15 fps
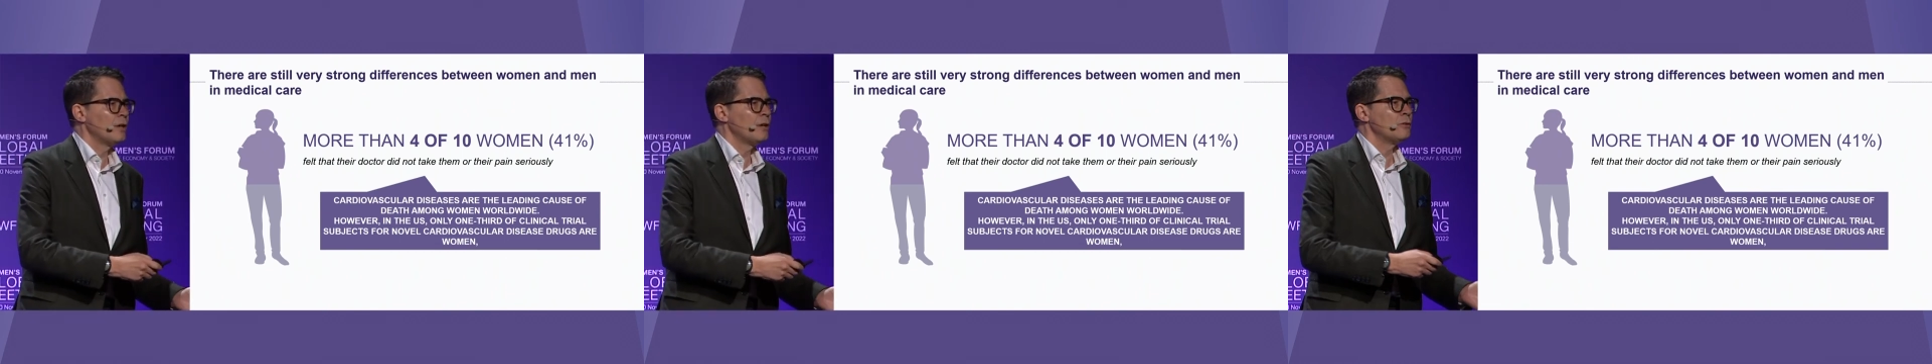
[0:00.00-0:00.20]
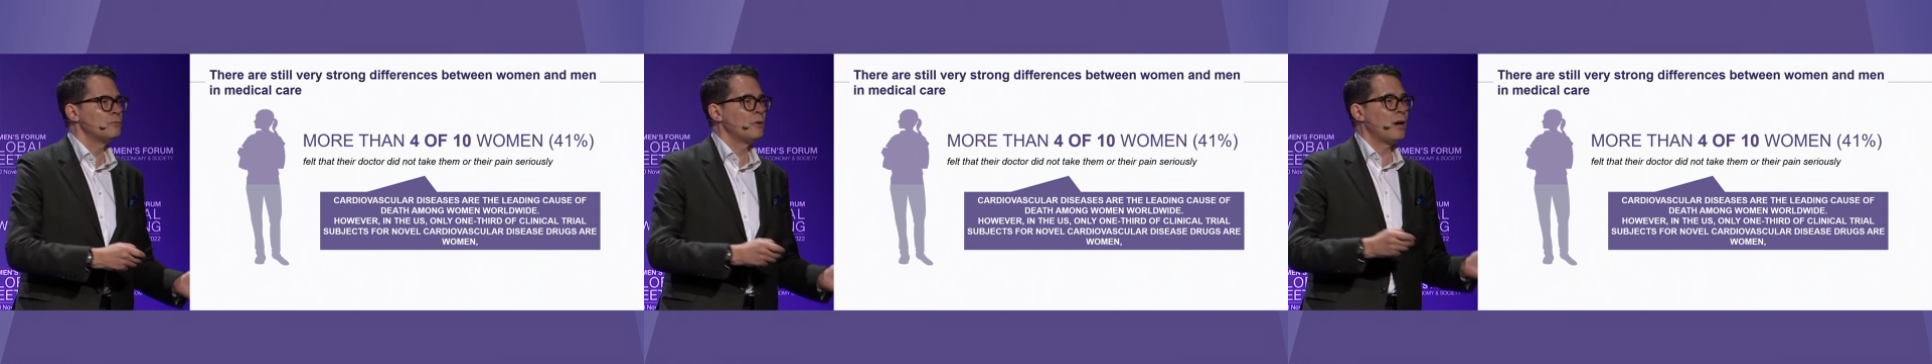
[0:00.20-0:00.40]

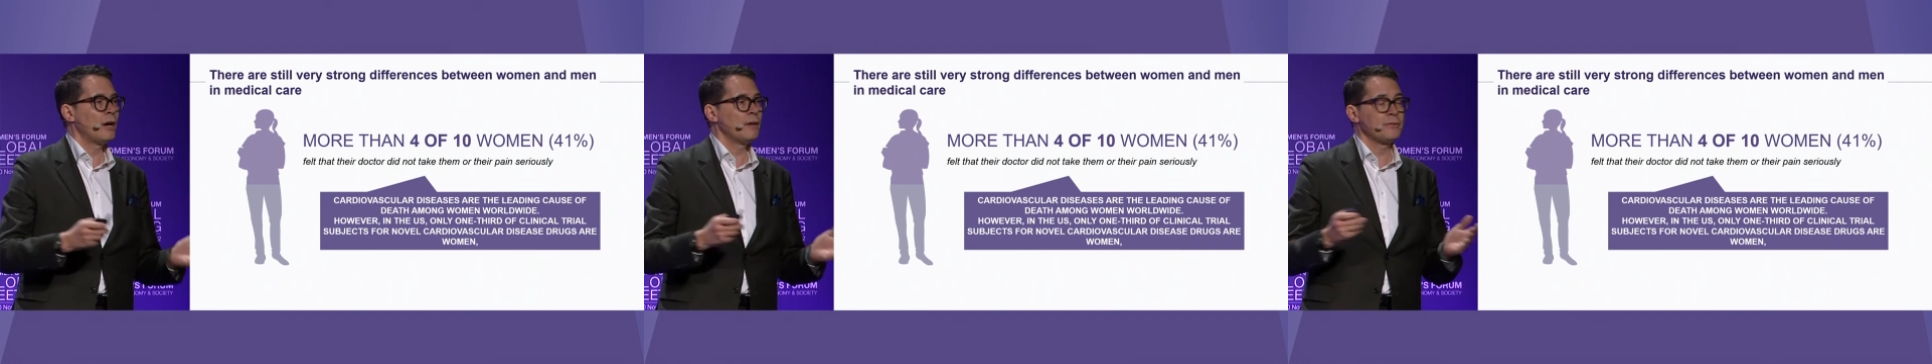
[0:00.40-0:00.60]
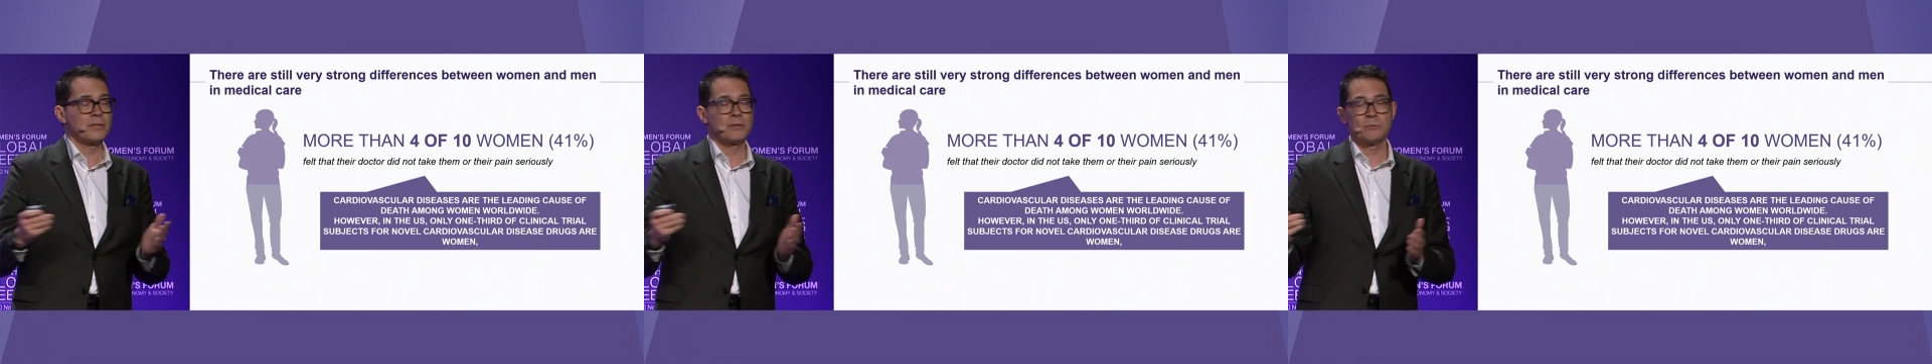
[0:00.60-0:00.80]

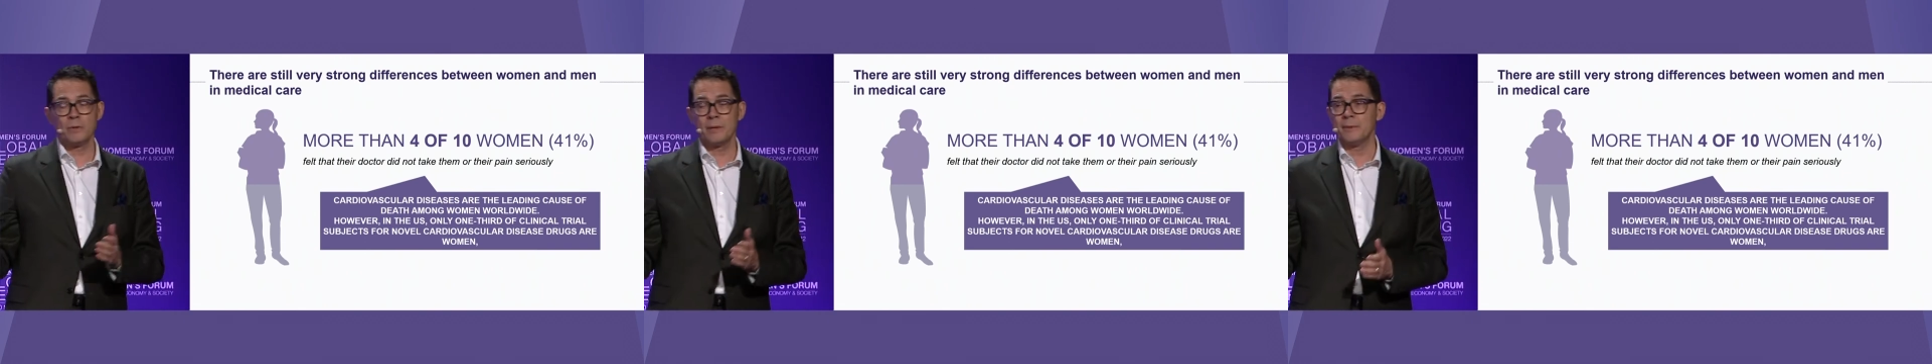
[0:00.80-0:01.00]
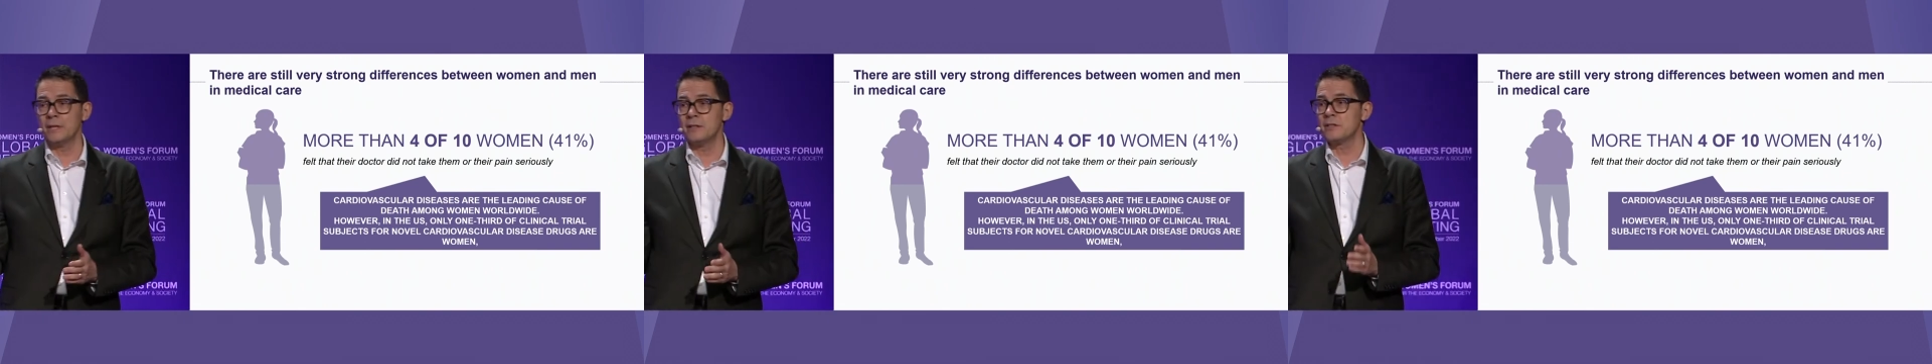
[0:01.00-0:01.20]
rather than
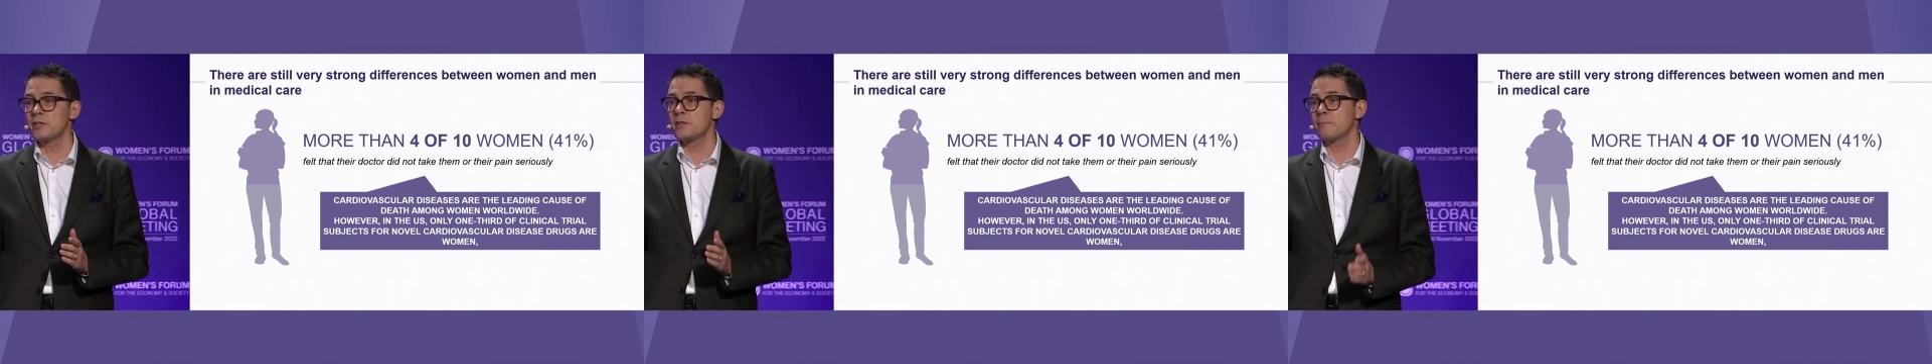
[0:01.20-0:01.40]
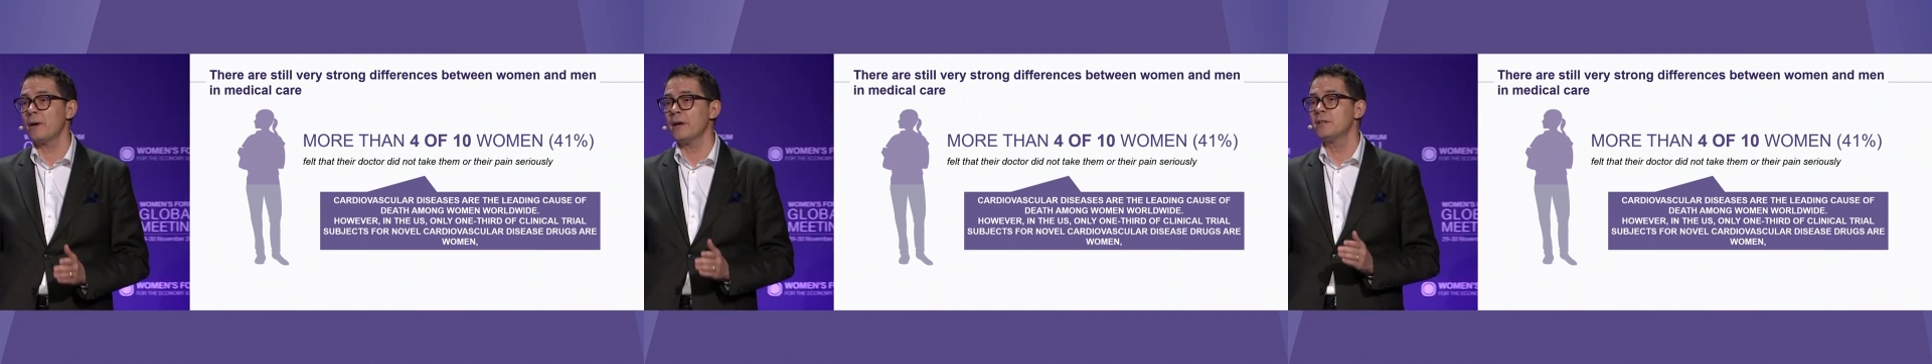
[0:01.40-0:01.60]
women,
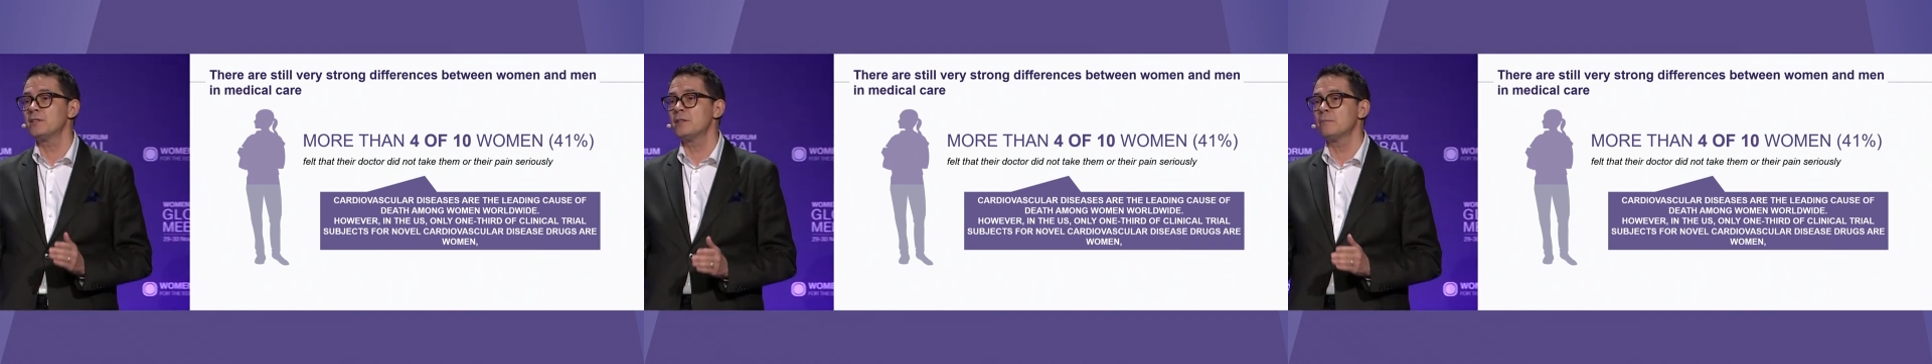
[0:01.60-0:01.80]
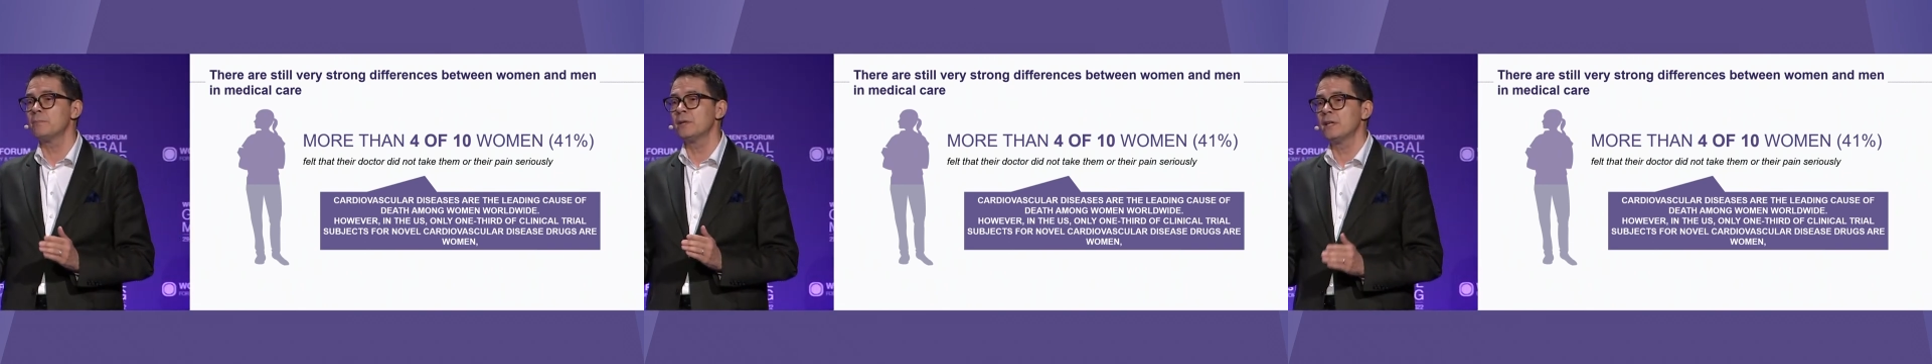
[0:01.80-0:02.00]
despite
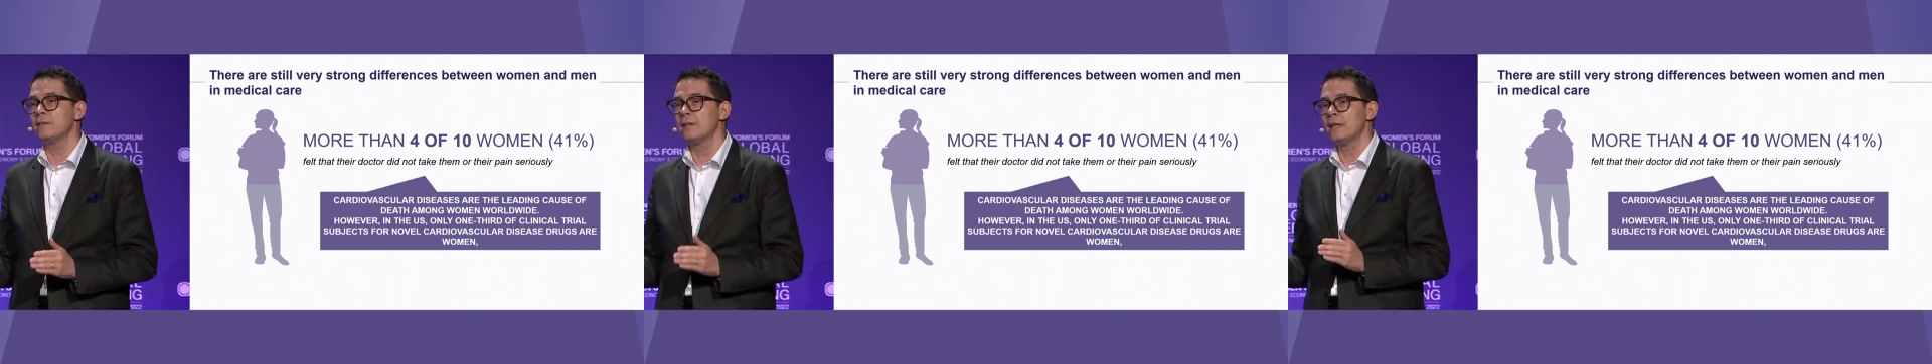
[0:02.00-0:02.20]
it being the